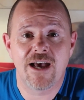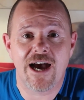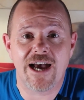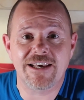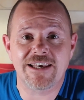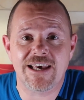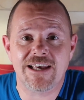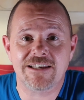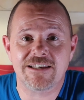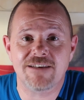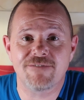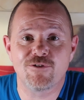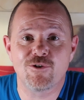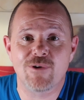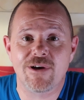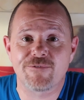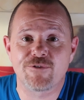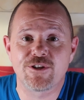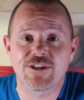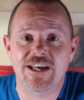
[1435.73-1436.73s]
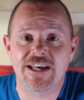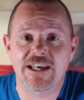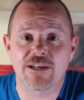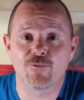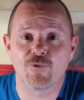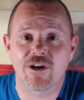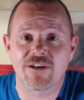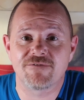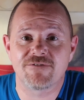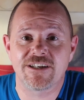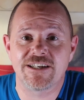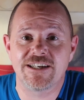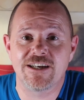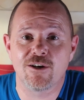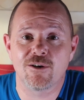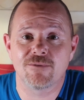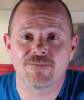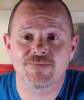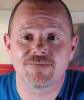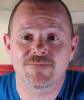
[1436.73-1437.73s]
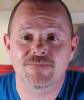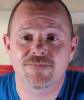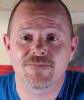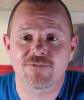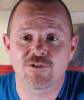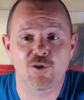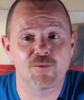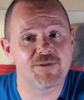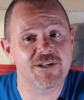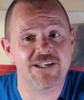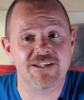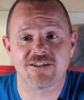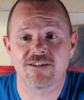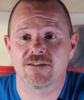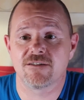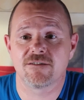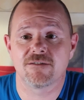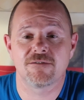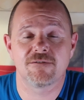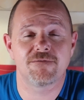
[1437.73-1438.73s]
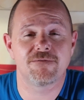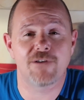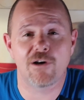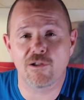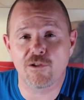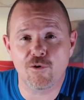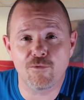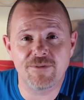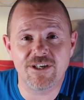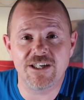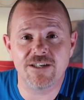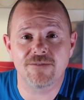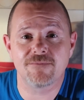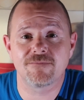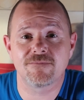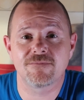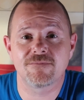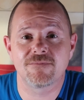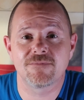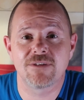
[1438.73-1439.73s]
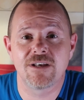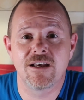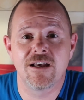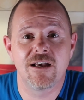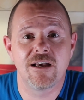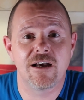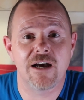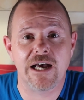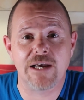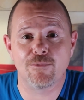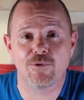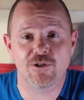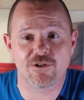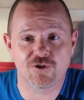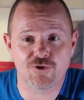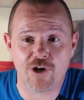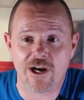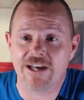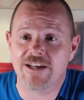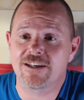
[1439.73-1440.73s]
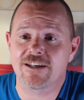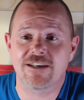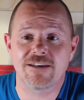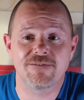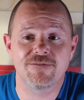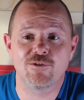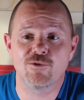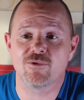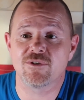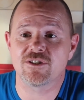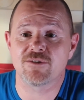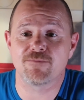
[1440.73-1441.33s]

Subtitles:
I can't give you everything in one video, so please, follow me. I will try to give you